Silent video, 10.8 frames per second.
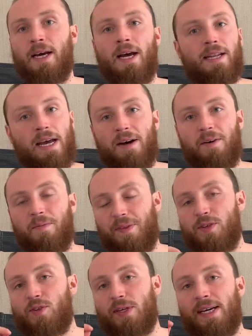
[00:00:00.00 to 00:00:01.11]
Now,
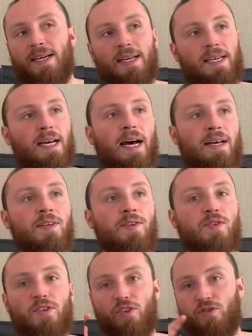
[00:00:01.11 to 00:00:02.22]
this guy has
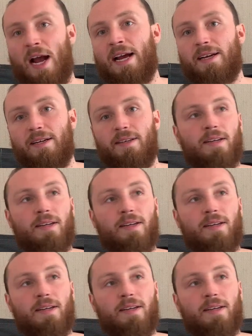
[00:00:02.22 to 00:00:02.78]
drank,